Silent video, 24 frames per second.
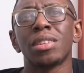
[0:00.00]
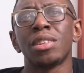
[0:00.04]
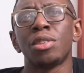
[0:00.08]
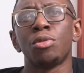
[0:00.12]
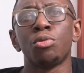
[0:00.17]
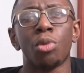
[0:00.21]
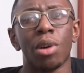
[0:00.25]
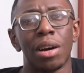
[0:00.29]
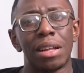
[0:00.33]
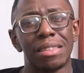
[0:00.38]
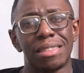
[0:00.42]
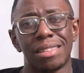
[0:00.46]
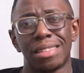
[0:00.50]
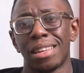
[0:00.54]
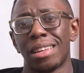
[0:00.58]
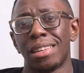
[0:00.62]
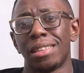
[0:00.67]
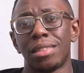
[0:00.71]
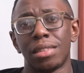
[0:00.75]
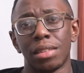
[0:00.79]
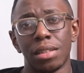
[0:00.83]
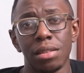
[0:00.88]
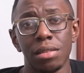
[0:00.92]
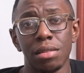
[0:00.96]
in one
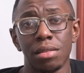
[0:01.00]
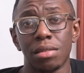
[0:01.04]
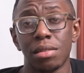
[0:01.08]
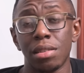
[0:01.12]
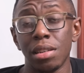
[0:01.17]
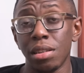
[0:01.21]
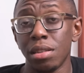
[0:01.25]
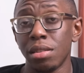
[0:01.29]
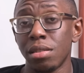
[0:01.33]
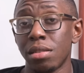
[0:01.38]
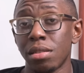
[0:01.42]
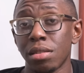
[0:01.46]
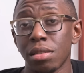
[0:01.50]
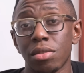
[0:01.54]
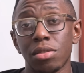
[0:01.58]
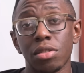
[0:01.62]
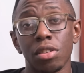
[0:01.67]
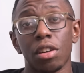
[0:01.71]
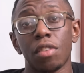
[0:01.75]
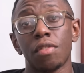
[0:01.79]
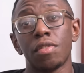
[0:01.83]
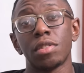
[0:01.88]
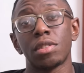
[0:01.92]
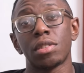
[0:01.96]
sentence, these
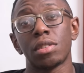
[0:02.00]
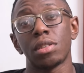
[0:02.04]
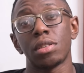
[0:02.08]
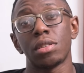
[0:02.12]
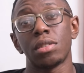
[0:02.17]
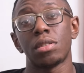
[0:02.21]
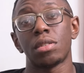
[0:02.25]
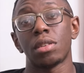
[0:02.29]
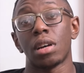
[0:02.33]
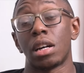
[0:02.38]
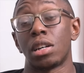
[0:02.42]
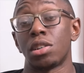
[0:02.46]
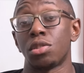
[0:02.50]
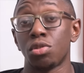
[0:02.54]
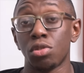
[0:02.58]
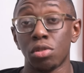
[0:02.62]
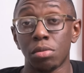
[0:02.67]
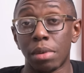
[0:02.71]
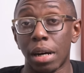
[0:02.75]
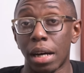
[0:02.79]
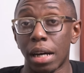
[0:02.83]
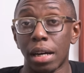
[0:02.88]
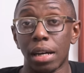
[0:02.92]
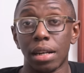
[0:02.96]
services are so
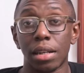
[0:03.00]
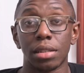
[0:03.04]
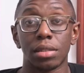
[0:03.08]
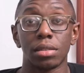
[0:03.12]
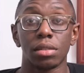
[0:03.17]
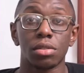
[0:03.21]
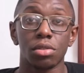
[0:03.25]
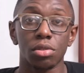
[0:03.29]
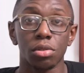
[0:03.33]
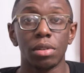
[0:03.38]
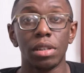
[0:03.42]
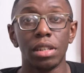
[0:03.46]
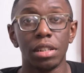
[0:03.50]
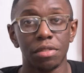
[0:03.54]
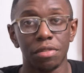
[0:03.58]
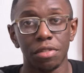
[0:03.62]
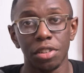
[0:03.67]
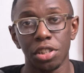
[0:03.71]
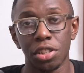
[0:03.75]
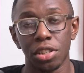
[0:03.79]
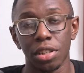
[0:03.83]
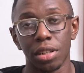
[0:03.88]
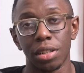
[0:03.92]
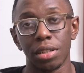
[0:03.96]
bad and so
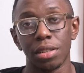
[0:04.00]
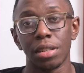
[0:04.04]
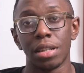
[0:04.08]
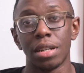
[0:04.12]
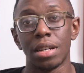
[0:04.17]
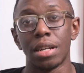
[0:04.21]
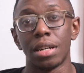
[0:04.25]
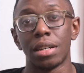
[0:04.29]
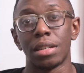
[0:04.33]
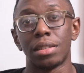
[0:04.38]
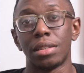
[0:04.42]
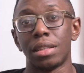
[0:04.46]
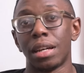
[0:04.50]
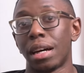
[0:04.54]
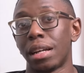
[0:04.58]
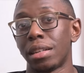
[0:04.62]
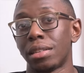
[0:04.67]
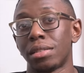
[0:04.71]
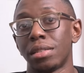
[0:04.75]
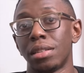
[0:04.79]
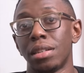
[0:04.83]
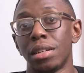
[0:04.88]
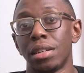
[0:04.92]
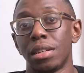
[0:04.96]
inefficient
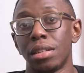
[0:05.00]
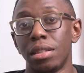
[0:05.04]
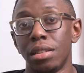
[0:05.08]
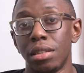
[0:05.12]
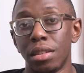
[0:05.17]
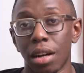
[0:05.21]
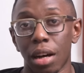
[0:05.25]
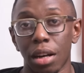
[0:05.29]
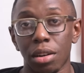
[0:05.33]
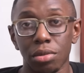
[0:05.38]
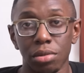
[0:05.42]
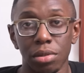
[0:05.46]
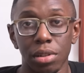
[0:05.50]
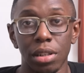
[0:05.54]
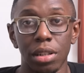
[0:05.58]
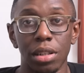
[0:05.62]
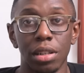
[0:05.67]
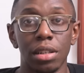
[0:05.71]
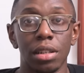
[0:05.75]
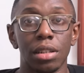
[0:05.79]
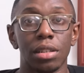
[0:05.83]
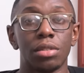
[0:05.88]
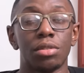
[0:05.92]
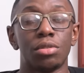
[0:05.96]
that not
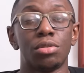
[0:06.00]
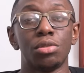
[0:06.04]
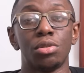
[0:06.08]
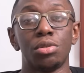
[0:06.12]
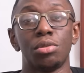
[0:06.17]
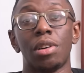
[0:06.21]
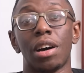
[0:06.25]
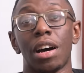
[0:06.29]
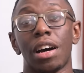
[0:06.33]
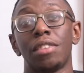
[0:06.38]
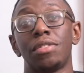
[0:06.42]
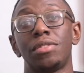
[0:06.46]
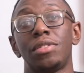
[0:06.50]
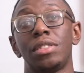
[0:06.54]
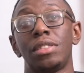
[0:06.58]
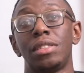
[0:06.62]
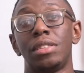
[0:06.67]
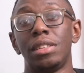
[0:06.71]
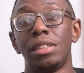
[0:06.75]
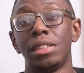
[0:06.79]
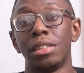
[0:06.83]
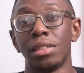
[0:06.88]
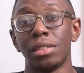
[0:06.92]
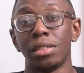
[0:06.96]
only do you have to
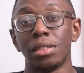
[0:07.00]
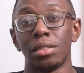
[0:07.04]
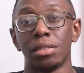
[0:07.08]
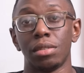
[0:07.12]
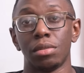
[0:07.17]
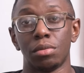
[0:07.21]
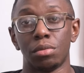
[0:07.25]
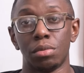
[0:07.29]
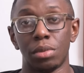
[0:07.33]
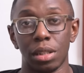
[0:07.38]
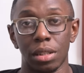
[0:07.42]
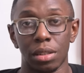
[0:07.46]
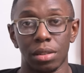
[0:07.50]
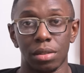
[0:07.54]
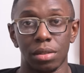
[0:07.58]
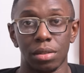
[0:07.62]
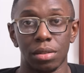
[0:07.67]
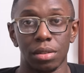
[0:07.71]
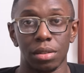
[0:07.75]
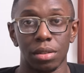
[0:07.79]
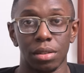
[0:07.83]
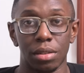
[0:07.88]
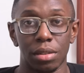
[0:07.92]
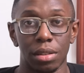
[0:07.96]
deal
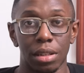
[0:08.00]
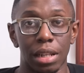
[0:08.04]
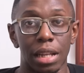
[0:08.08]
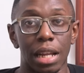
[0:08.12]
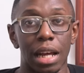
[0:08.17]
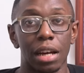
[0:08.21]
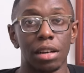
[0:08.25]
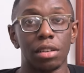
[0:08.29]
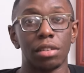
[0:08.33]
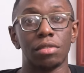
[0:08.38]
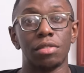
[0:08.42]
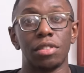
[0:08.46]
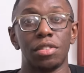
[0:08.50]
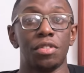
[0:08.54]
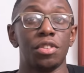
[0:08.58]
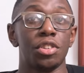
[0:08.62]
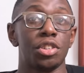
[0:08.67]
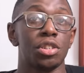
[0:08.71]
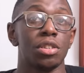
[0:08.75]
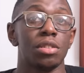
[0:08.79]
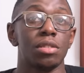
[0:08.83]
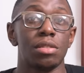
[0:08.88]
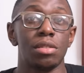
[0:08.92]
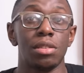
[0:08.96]
with the lack of
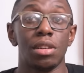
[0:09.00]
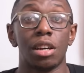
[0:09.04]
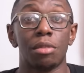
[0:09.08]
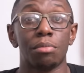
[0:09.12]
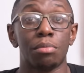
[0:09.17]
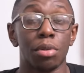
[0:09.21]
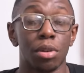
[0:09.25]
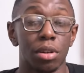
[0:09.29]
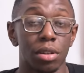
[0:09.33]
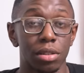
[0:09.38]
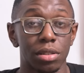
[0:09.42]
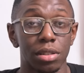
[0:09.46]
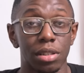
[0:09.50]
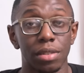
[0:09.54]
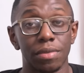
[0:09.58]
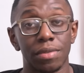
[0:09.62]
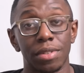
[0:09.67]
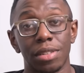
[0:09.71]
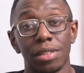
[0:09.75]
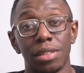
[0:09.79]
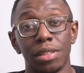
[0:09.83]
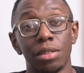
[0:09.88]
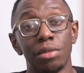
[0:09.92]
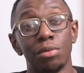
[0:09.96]
efficiency and
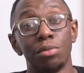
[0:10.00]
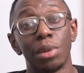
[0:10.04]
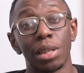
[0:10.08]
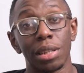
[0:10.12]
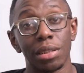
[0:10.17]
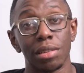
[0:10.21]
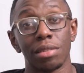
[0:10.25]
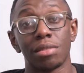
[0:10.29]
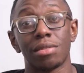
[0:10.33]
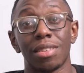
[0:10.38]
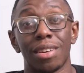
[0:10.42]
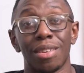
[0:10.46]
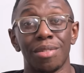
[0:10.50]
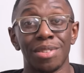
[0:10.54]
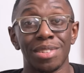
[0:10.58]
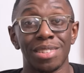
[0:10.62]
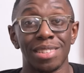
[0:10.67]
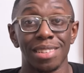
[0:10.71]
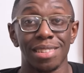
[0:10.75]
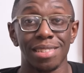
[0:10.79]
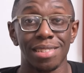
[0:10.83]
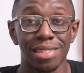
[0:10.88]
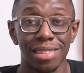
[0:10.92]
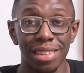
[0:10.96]
productivity with the service
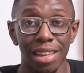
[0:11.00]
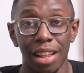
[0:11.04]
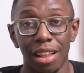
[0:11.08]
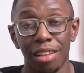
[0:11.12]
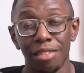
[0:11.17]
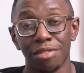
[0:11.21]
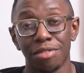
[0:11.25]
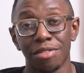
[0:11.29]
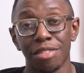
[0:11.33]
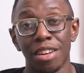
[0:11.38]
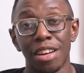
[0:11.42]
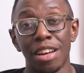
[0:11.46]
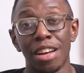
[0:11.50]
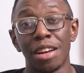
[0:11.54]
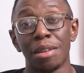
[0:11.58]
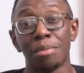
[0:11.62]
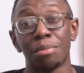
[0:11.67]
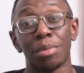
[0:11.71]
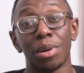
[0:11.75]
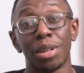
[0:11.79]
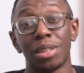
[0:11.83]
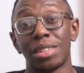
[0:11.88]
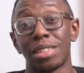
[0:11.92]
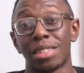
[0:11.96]
itself,
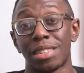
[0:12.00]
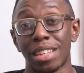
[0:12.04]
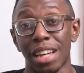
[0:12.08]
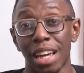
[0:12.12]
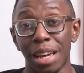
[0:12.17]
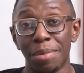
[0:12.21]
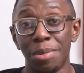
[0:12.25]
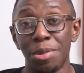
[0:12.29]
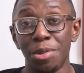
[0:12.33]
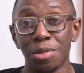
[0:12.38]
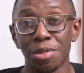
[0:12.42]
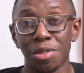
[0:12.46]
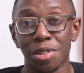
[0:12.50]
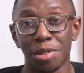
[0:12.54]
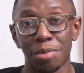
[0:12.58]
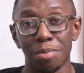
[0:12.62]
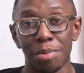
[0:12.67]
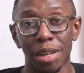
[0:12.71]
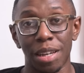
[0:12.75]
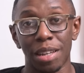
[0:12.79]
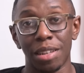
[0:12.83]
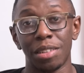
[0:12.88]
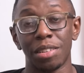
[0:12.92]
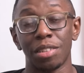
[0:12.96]
but the time you
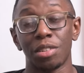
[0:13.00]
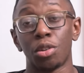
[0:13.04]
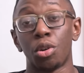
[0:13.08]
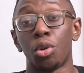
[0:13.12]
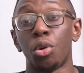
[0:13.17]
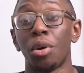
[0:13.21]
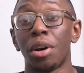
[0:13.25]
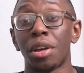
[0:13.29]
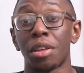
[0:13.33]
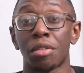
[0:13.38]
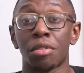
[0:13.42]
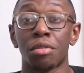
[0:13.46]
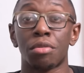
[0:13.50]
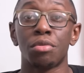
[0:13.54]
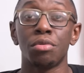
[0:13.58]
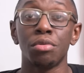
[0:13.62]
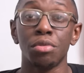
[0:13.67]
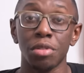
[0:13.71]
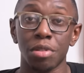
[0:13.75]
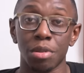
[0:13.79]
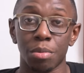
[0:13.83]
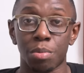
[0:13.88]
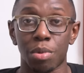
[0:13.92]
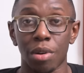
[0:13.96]
spend going
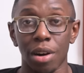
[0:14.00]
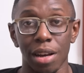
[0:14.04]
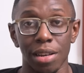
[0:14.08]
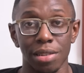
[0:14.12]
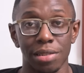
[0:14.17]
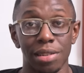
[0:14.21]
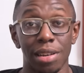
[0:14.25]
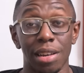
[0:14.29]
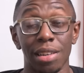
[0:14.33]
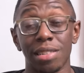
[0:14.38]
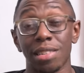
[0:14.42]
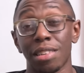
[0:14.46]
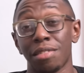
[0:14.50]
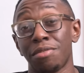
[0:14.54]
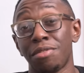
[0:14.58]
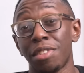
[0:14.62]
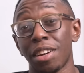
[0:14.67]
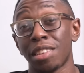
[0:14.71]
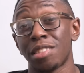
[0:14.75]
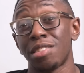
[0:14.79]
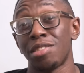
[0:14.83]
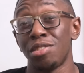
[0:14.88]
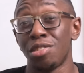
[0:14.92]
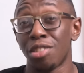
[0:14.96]
through the process
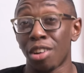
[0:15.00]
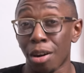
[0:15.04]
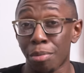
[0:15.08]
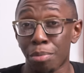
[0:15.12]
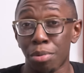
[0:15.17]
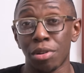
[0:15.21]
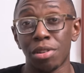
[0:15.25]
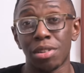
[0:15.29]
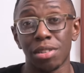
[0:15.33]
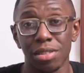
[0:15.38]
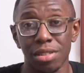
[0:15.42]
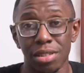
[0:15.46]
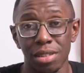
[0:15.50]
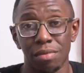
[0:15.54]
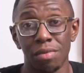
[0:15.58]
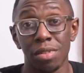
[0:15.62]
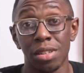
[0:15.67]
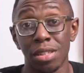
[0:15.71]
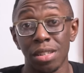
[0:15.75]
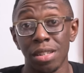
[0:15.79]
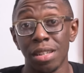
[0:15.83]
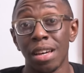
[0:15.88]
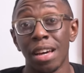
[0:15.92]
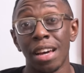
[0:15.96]
affects your
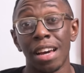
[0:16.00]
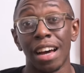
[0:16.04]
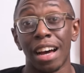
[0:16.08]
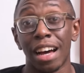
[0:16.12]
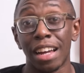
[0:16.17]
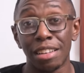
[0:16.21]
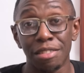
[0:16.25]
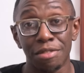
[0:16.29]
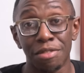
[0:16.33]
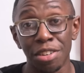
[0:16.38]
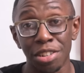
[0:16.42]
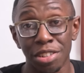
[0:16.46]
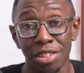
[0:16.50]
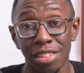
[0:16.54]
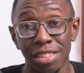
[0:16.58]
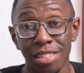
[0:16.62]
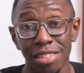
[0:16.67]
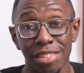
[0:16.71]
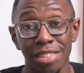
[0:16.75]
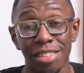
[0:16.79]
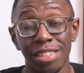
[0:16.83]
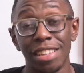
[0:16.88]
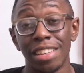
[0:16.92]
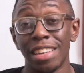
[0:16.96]
productivity and
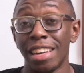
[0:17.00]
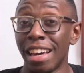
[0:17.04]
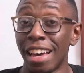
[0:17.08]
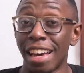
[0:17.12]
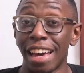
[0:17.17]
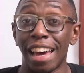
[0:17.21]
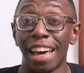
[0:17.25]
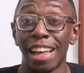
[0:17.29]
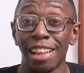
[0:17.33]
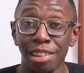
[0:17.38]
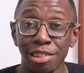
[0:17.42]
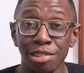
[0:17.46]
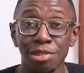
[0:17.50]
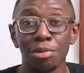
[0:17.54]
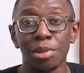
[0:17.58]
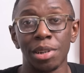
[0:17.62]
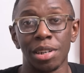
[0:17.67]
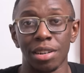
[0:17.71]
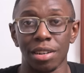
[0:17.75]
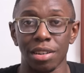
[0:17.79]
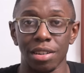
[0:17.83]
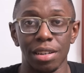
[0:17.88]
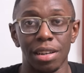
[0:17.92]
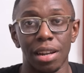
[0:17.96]
efficiency
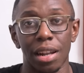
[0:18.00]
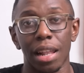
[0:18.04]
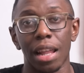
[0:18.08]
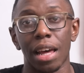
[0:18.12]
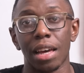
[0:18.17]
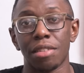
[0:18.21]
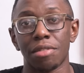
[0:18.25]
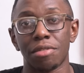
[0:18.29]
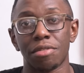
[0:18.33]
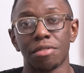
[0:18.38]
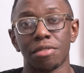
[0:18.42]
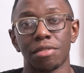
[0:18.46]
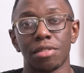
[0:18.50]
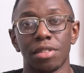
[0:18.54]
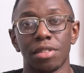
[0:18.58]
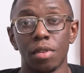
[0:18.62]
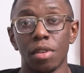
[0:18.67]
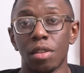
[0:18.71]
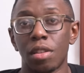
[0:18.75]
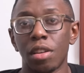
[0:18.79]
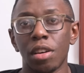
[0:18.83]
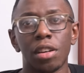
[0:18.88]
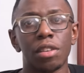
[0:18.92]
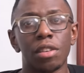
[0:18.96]
elsewhere in life.
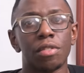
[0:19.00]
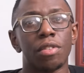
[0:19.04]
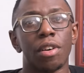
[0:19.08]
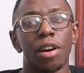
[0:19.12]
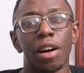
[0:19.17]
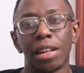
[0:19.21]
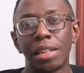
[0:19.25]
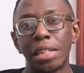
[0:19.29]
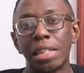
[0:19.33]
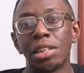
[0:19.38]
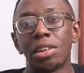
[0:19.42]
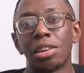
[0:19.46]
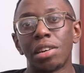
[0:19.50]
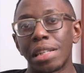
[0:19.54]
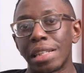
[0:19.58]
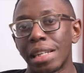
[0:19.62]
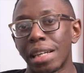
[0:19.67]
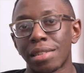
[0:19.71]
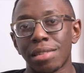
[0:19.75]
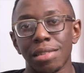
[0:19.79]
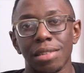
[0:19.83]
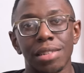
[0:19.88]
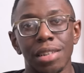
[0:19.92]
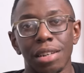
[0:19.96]
Think of all the
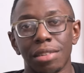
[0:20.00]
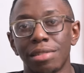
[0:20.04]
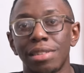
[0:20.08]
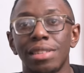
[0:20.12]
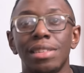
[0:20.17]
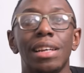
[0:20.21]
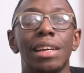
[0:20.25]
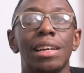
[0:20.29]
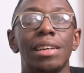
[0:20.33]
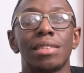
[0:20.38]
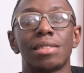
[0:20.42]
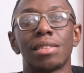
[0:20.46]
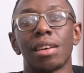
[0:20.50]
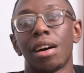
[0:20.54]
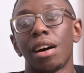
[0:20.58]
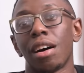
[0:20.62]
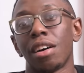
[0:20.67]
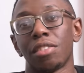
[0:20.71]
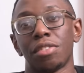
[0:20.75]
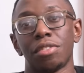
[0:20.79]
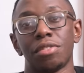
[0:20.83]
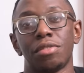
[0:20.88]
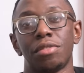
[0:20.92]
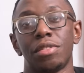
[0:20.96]
unnecessary days
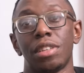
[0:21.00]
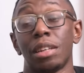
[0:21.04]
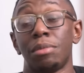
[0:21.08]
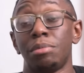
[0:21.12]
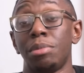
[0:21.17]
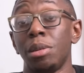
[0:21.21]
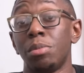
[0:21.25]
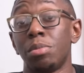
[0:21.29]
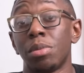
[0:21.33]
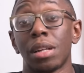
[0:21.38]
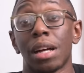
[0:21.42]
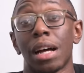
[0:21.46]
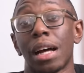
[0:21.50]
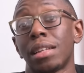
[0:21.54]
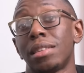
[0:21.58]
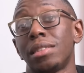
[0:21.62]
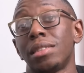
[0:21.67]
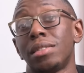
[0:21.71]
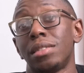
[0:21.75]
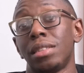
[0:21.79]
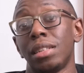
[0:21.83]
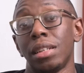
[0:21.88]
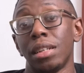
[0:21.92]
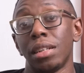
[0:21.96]
off that people had to
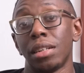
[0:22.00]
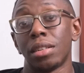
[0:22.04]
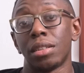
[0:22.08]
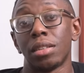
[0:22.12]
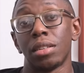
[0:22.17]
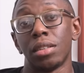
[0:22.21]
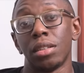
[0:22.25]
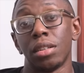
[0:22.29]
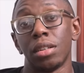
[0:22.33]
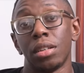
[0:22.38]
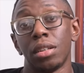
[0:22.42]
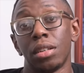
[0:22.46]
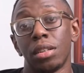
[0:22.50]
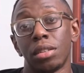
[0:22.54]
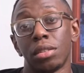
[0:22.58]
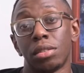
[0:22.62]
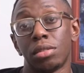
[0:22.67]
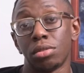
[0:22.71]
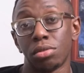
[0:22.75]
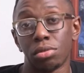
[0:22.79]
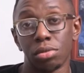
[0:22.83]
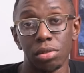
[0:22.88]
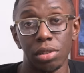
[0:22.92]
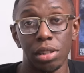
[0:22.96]
take
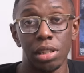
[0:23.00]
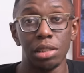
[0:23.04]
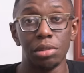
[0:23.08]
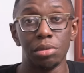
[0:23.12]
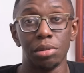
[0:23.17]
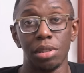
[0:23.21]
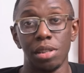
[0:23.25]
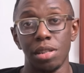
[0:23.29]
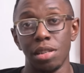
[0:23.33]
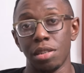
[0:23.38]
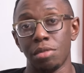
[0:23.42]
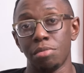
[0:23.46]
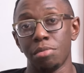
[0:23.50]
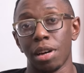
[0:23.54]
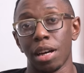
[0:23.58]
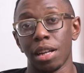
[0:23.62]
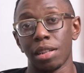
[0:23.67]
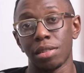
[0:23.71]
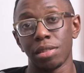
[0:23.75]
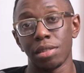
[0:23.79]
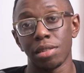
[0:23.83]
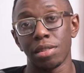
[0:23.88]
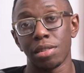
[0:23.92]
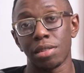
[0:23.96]
to go deal with these
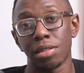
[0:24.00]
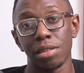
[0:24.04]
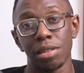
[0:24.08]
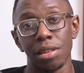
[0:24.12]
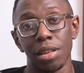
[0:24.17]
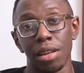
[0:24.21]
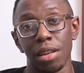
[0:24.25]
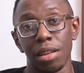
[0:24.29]
matters.